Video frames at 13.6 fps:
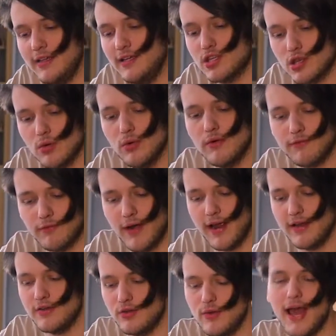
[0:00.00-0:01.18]
these through a
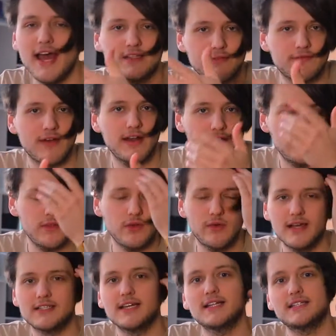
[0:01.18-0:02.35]
friend who has a friend in the
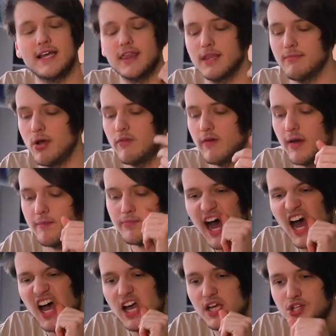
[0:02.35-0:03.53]
US that sent them over.
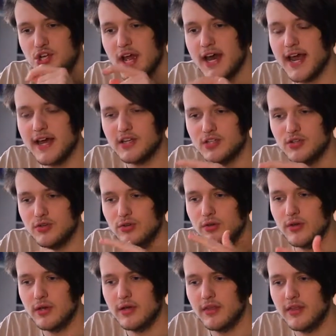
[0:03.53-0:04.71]
Shout out to
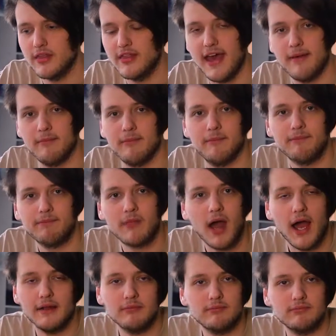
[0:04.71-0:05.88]
them.
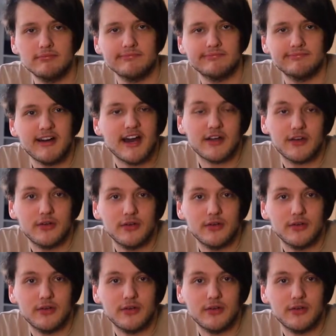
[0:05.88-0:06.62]
I don't know